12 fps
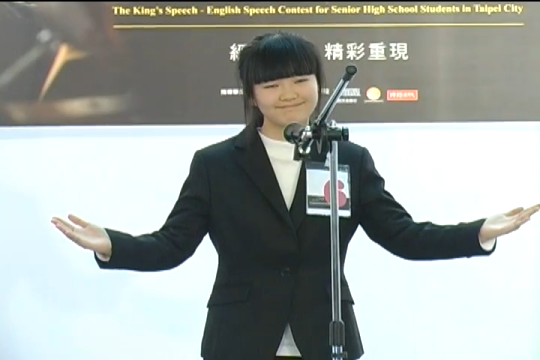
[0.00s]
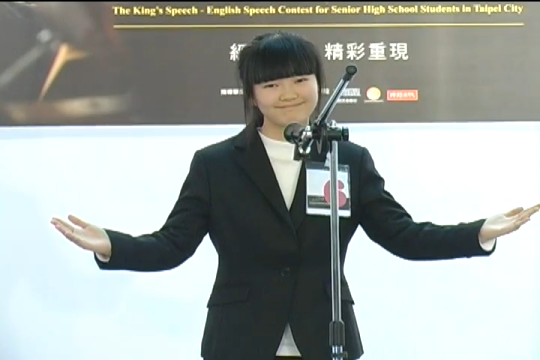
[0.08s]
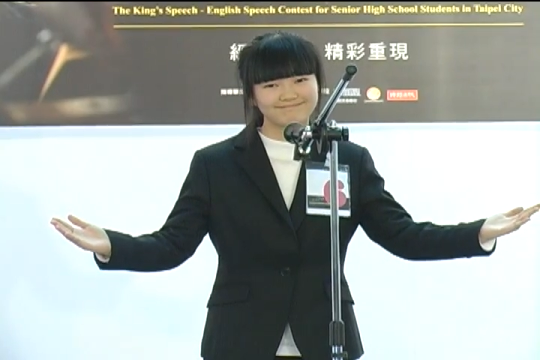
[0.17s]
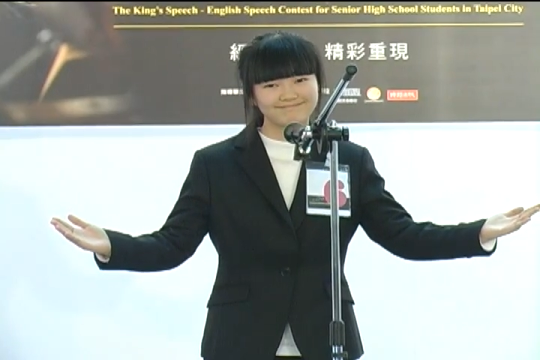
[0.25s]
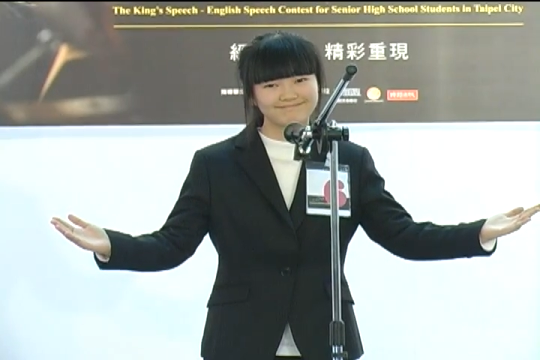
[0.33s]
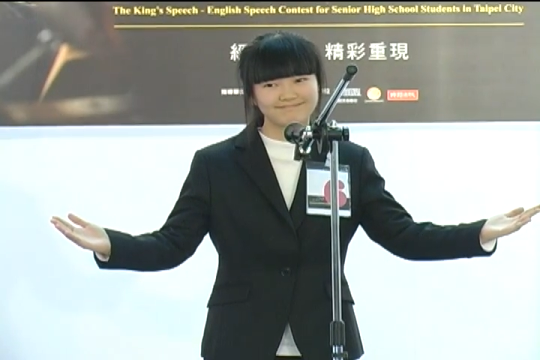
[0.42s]

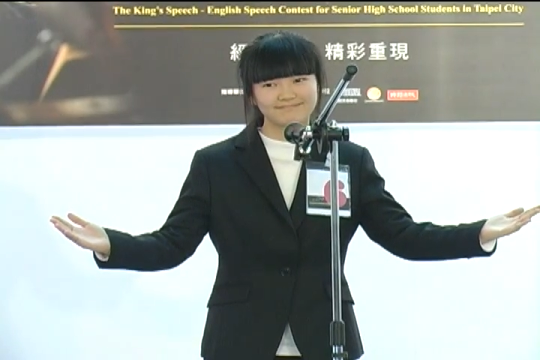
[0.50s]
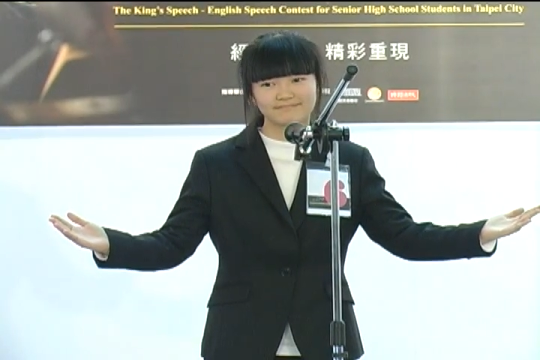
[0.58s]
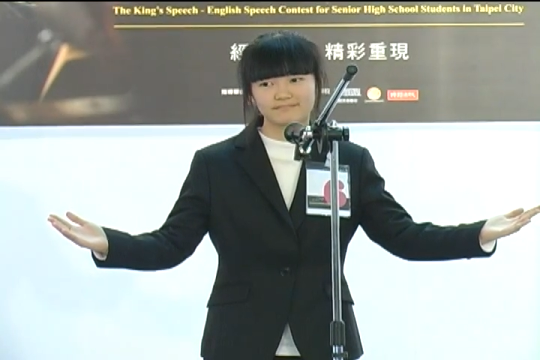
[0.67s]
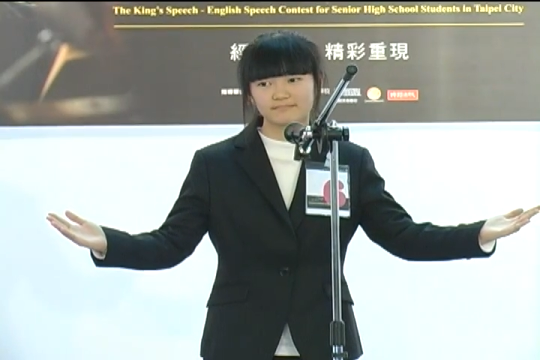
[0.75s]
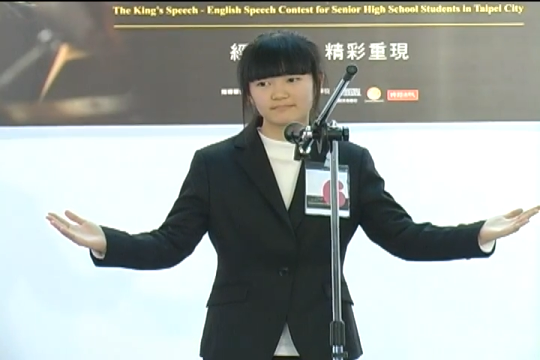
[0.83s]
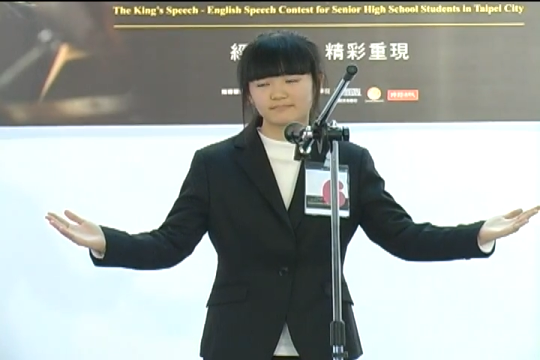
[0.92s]

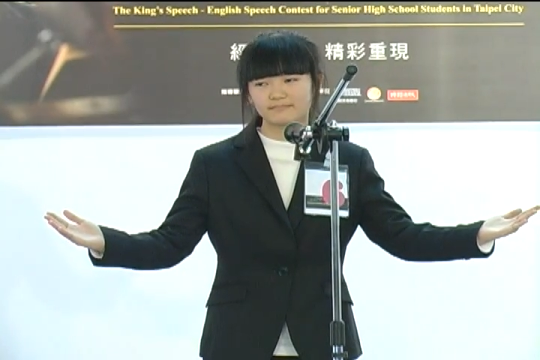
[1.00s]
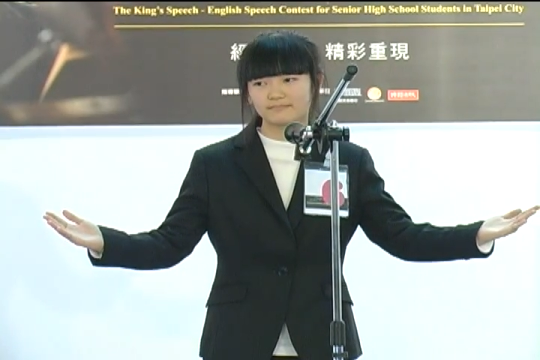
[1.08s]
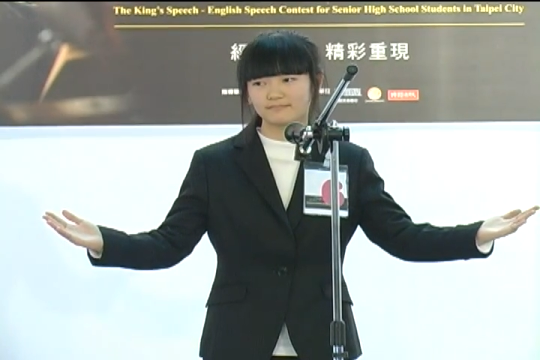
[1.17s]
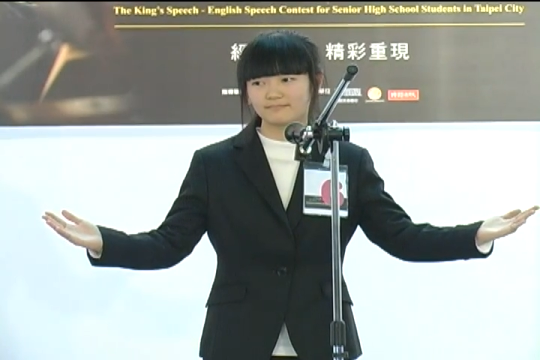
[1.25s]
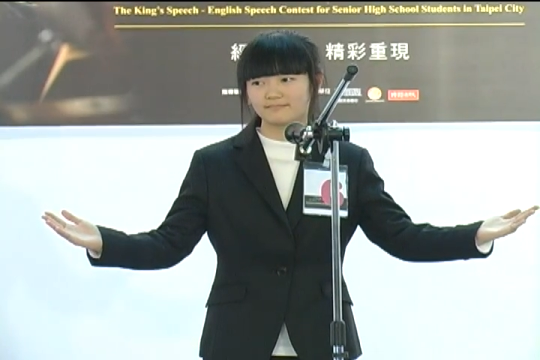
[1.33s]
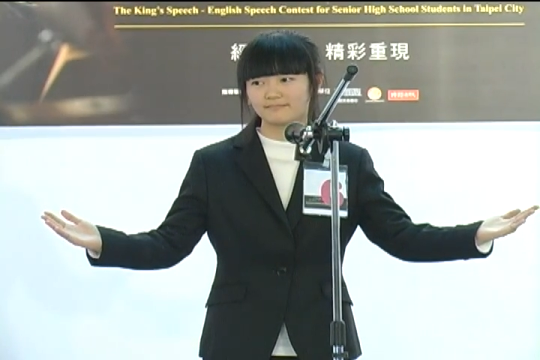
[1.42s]

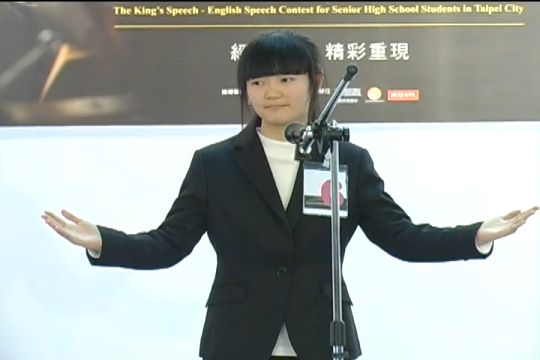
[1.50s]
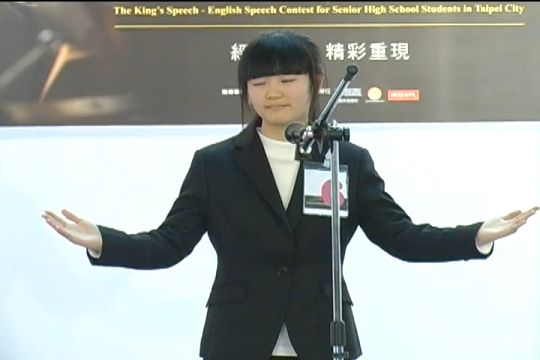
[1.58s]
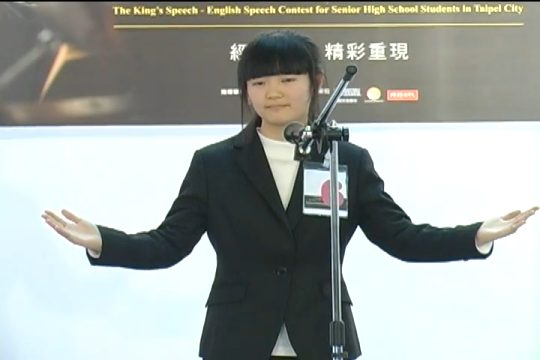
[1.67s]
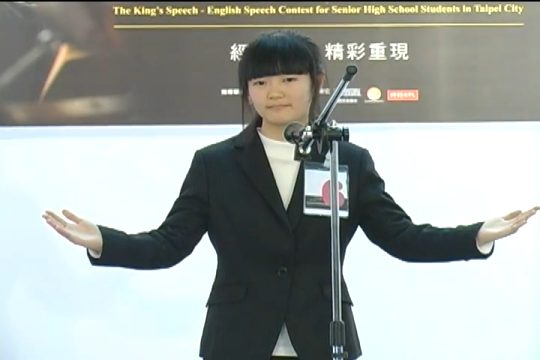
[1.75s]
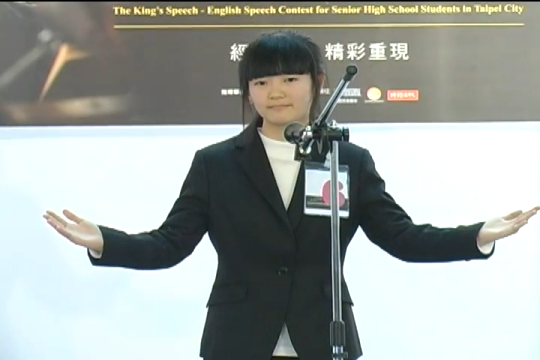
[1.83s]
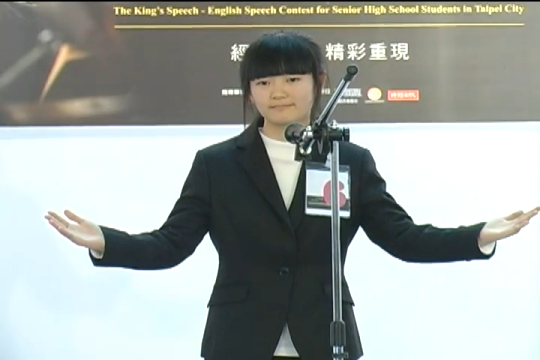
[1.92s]

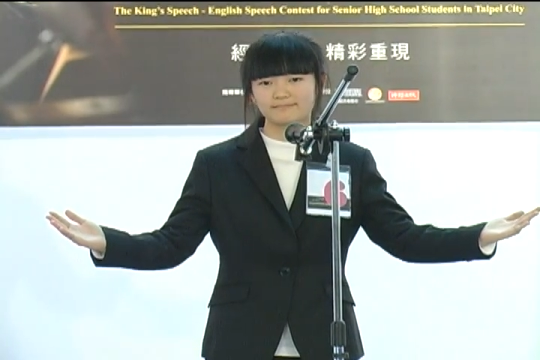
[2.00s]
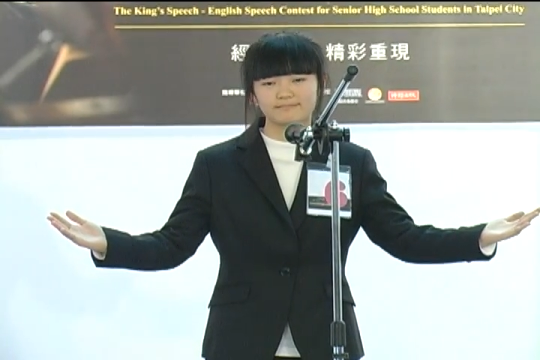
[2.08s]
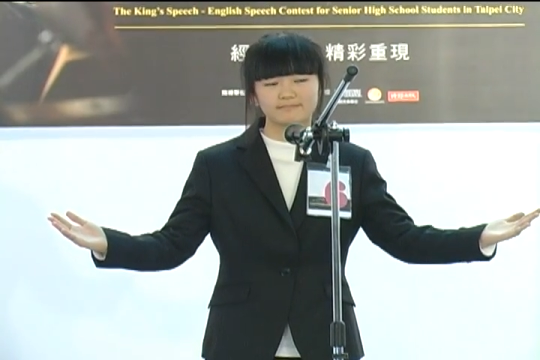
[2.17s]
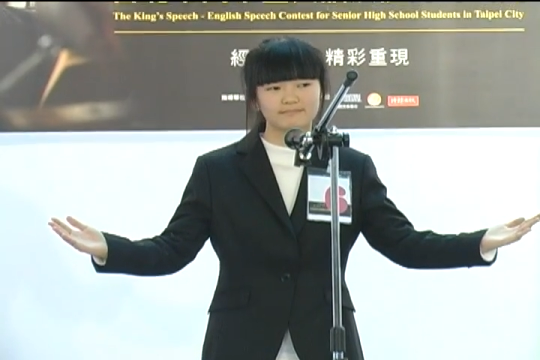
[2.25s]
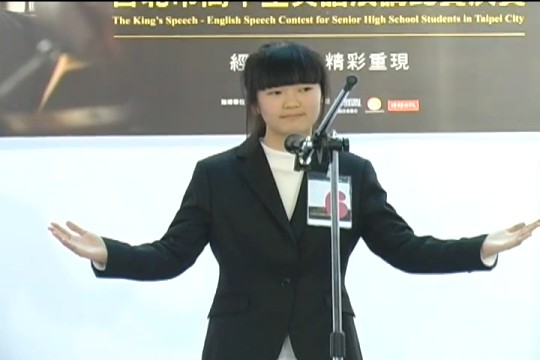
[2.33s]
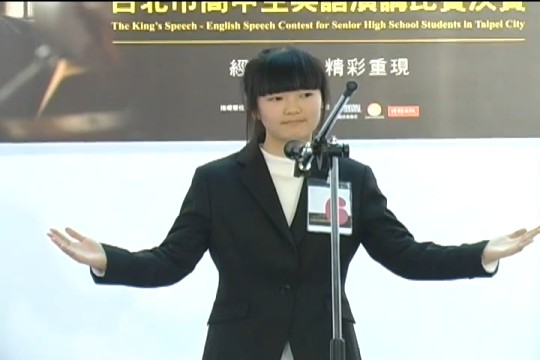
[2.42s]

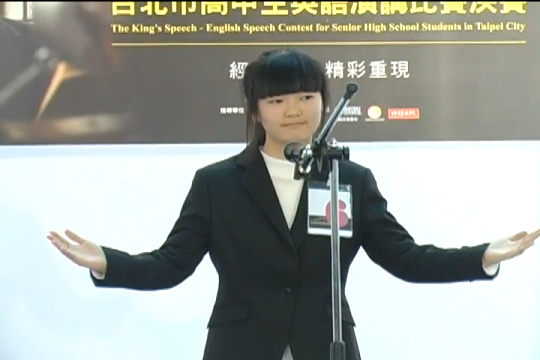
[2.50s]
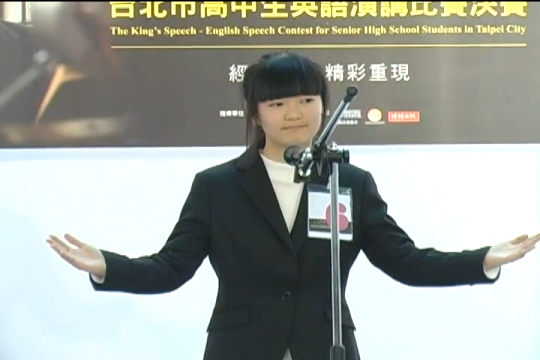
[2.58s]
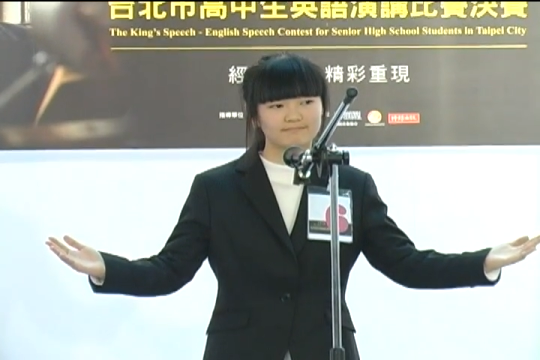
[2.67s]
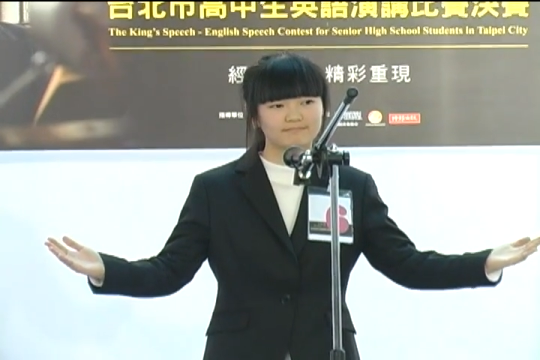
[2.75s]
No one is speaking in this clip.